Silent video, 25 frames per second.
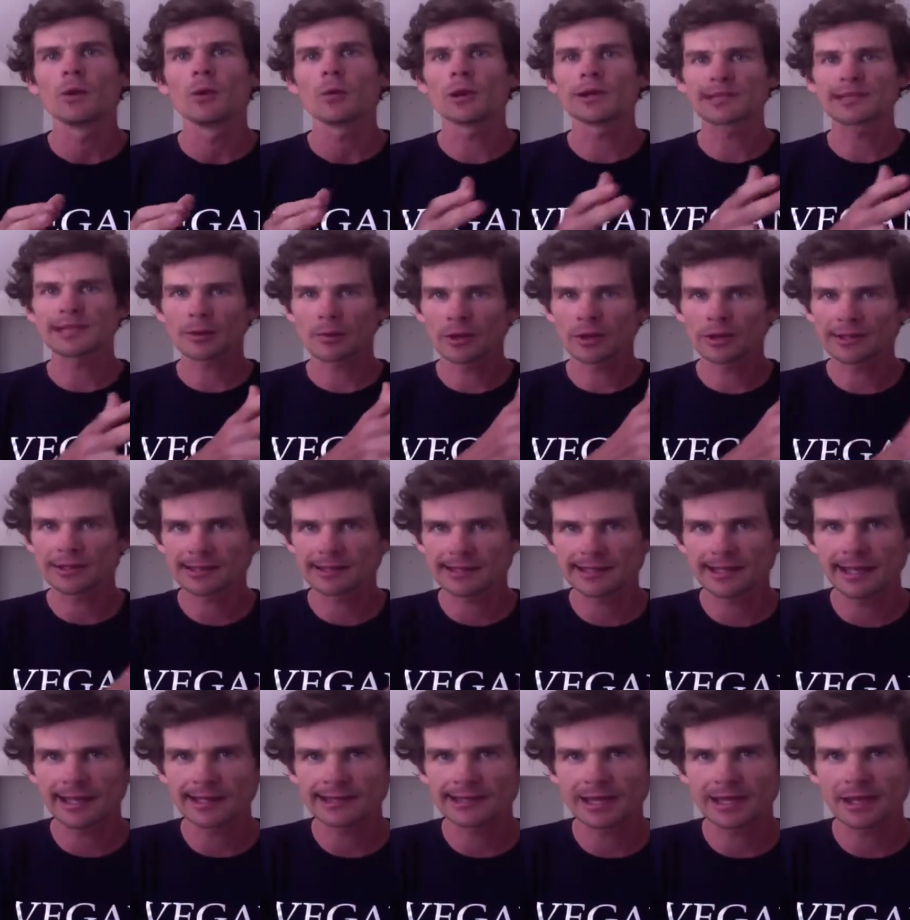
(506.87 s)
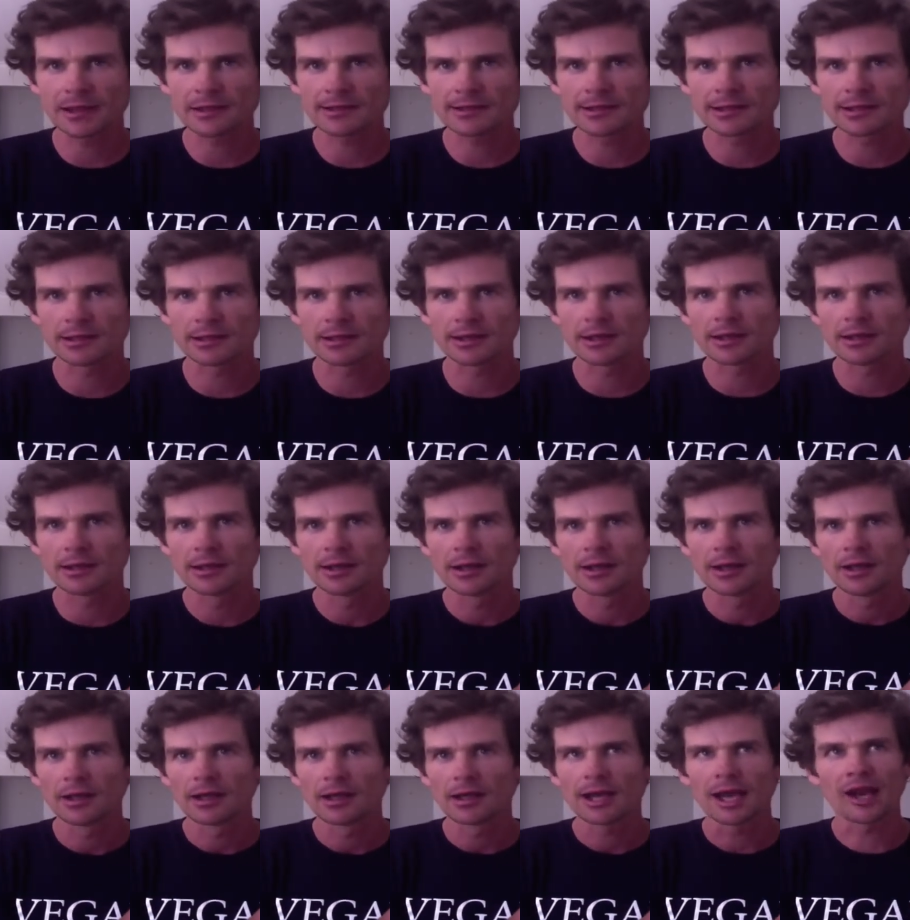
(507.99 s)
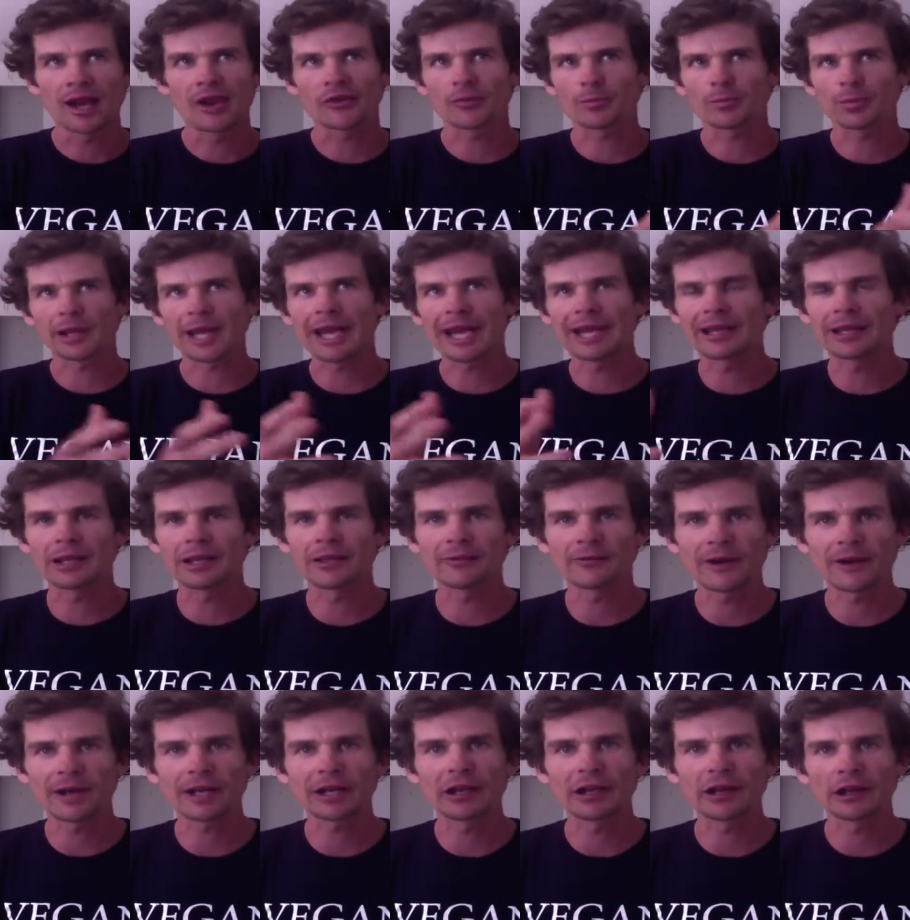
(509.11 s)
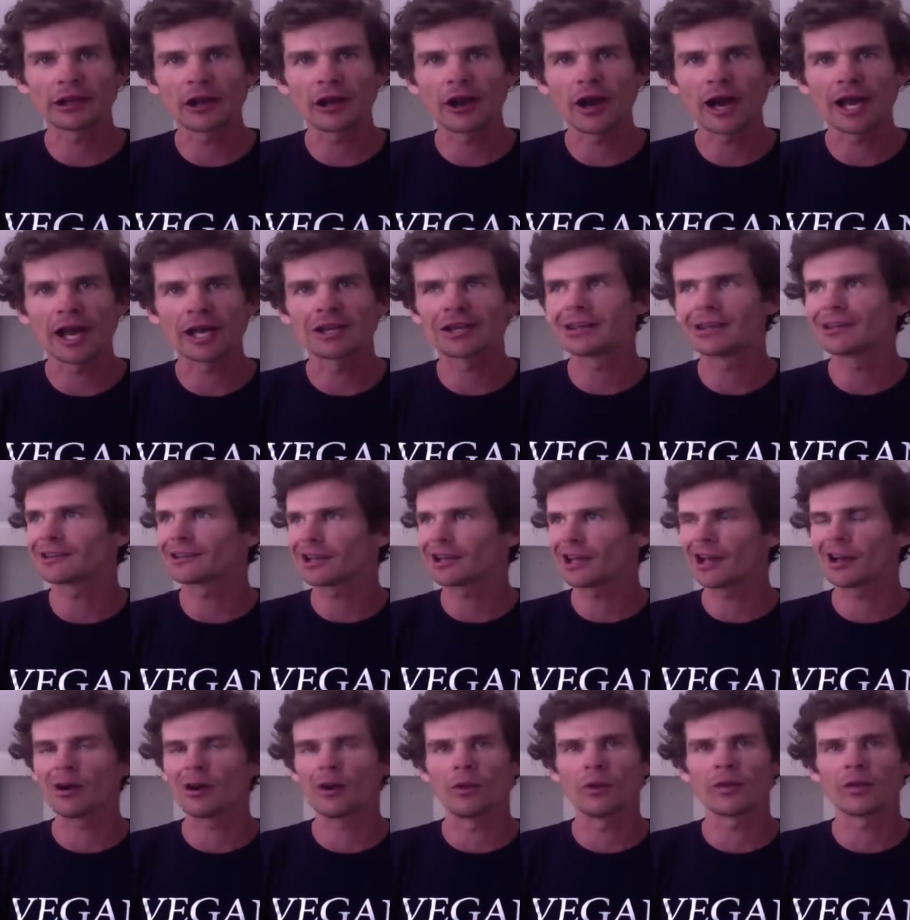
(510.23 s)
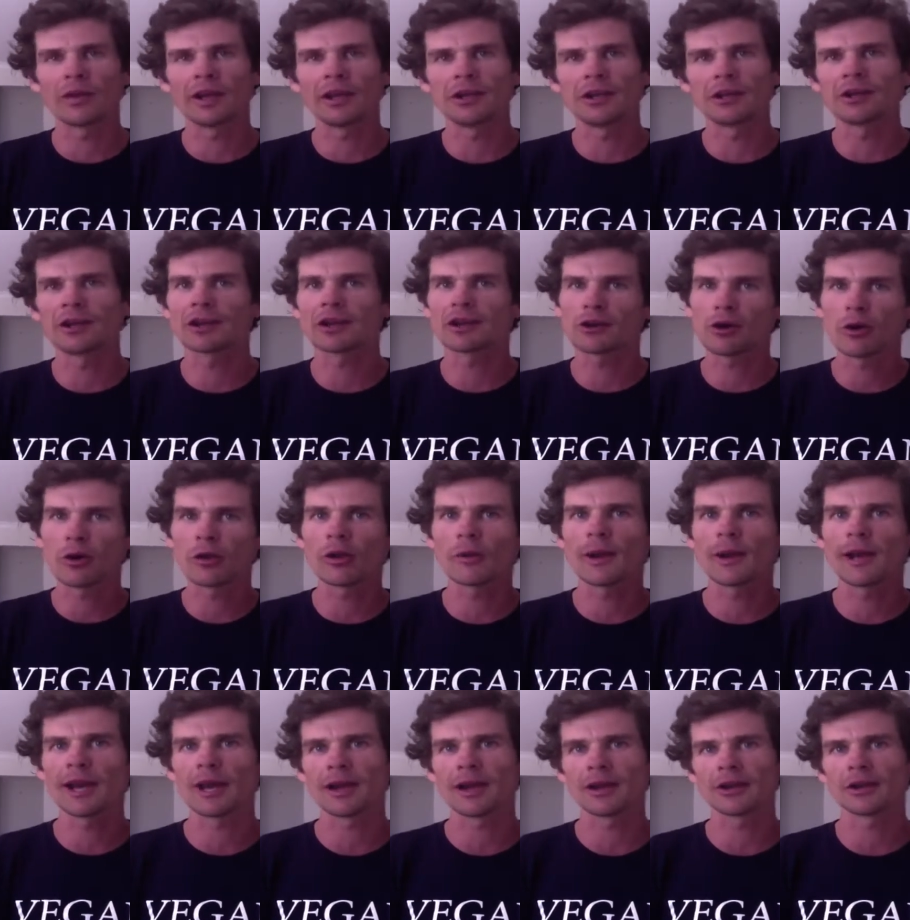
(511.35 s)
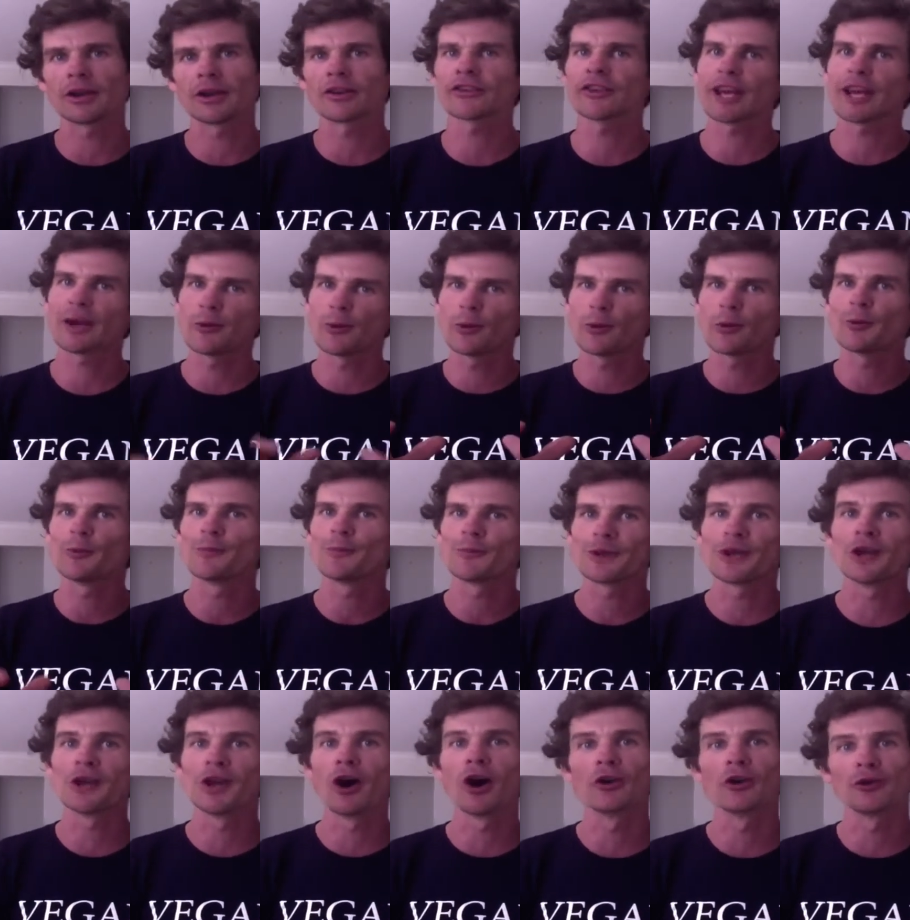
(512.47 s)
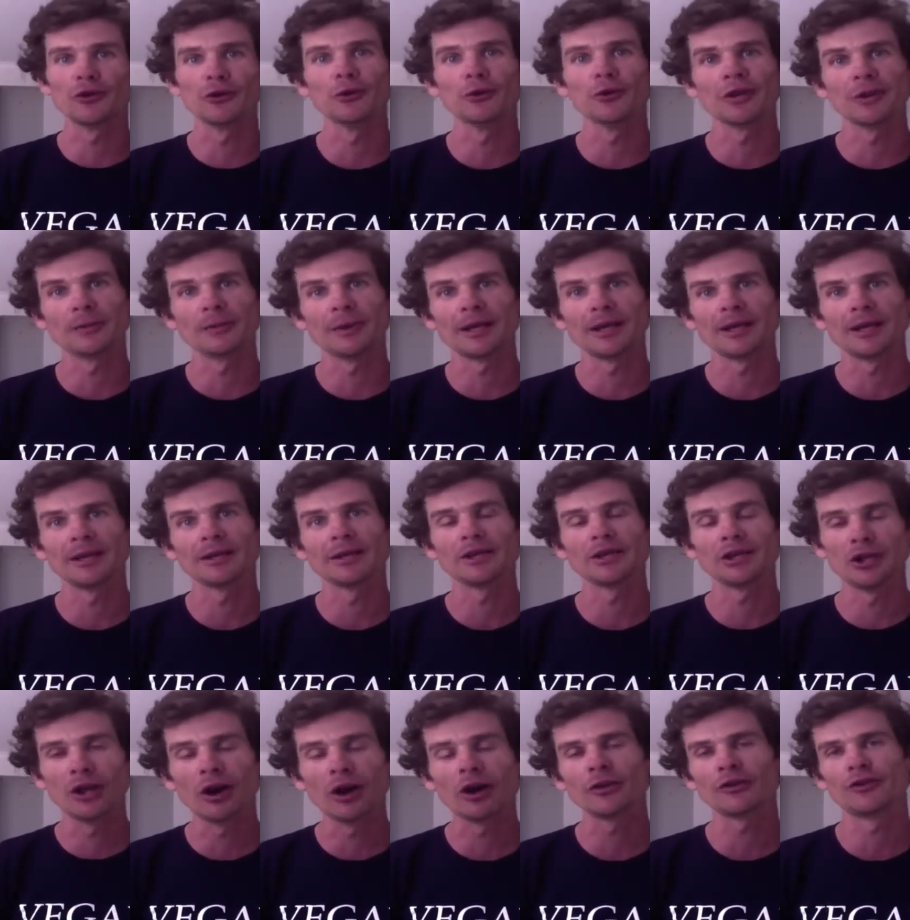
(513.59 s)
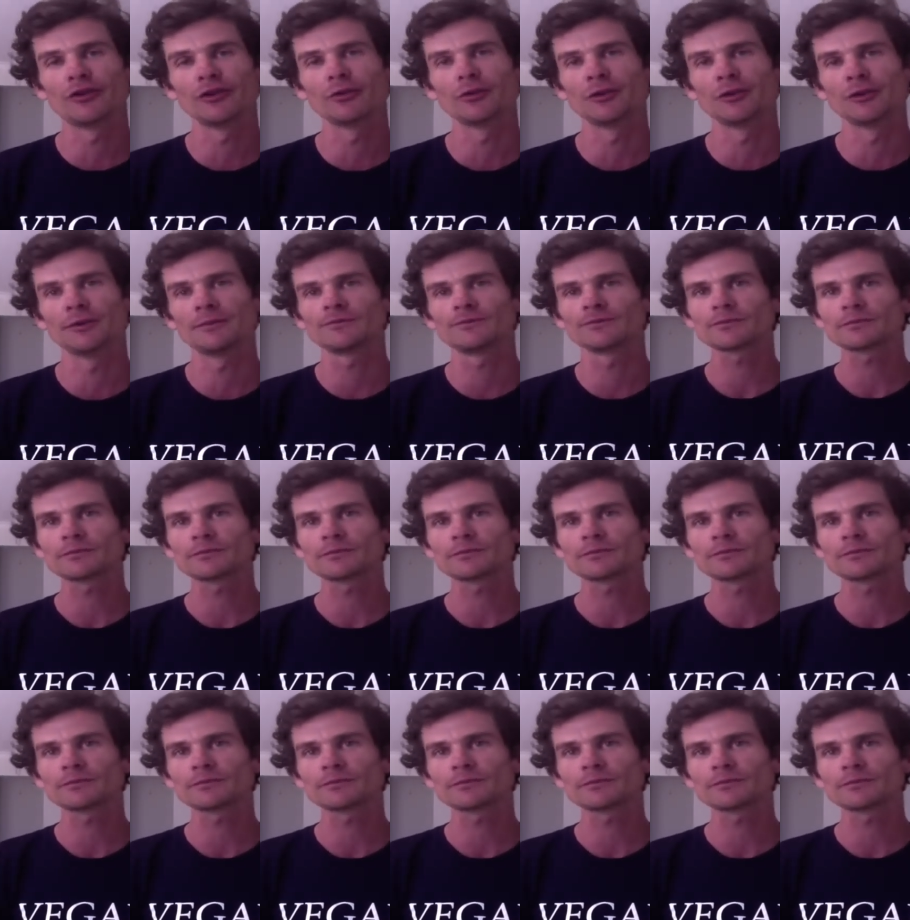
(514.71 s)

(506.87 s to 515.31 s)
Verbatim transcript: When someone says something to you, and it's blatantly fucking a lie, and you can tell, then you got to call them out. You got to say, well, you're not doing it, man. You're not doing it.